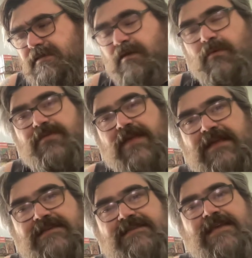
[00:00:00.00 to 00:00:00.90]
There were
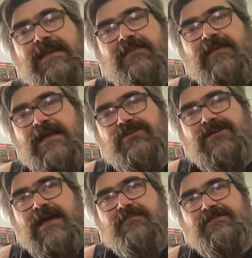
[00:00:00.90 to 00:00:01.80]
things said in that
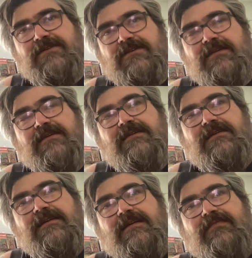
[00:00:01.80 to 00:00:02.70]
chapter
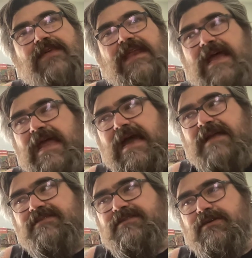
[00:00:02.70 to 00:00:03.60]
that I
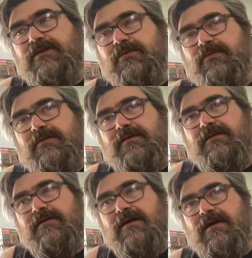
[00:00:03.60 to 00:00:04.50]
had to
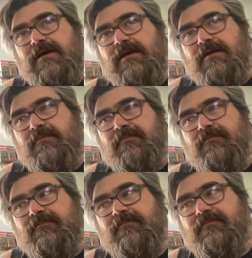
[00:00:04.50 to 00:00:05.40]
um,